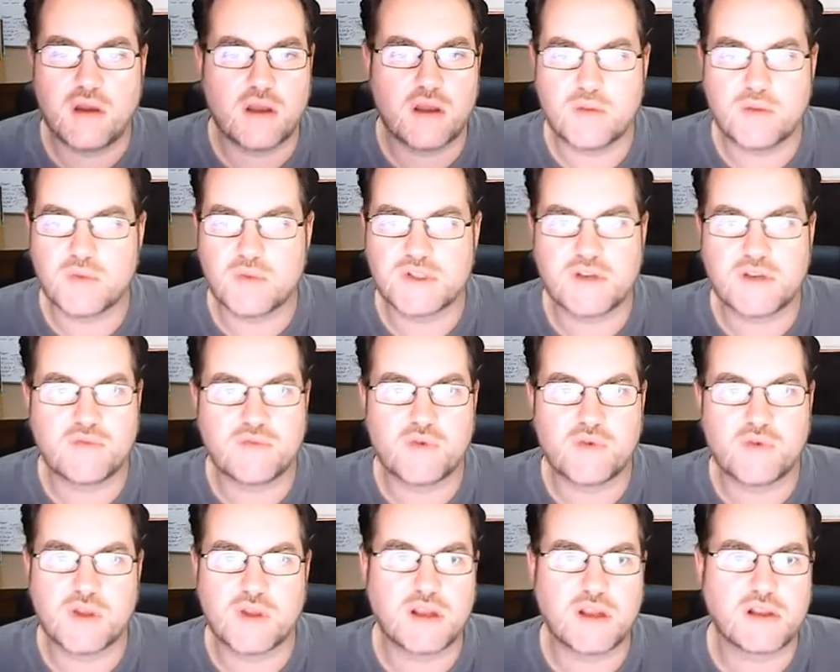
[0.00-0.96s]
whichever one
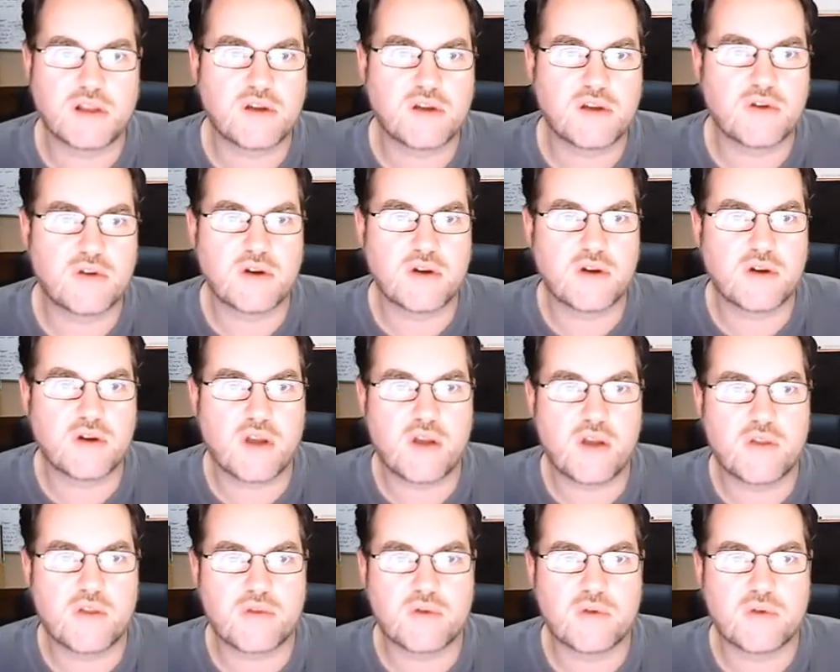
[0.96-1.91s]
they click on, it'll go
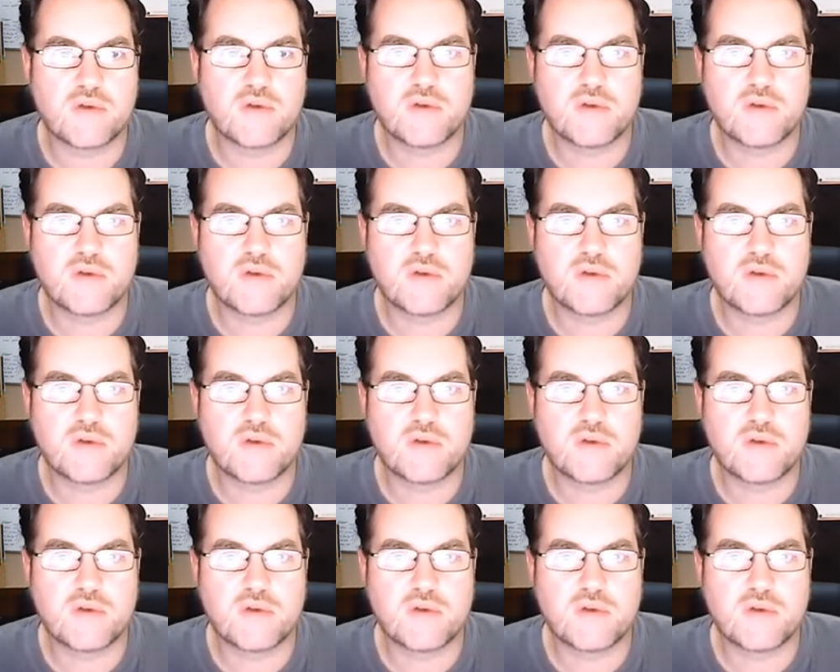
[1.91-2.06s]
through.